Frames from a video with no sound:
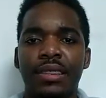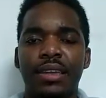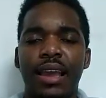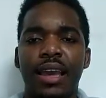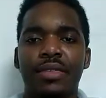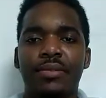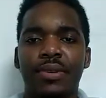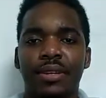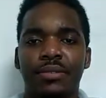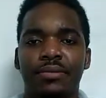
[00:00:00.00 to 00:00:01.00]
The other
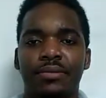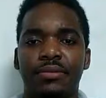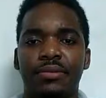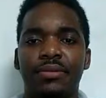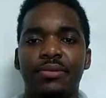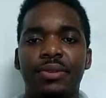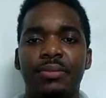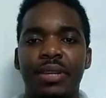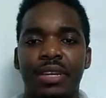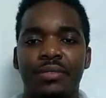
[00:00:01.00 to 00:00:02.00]
one
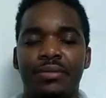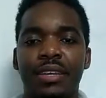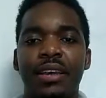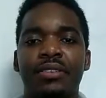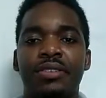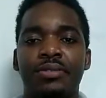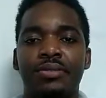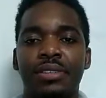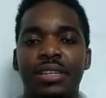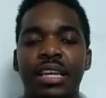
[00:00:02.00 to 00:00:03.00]
would be
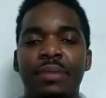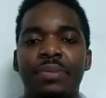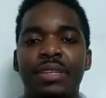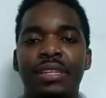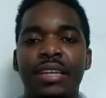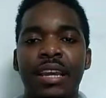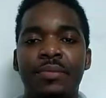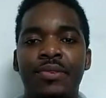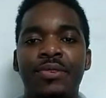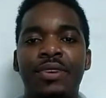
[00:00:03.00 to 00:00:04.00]
acute
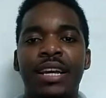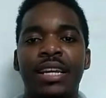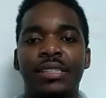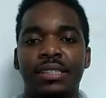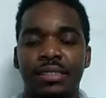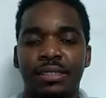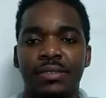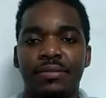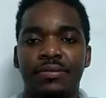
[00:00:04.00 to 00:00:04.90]
epididymoorchitis.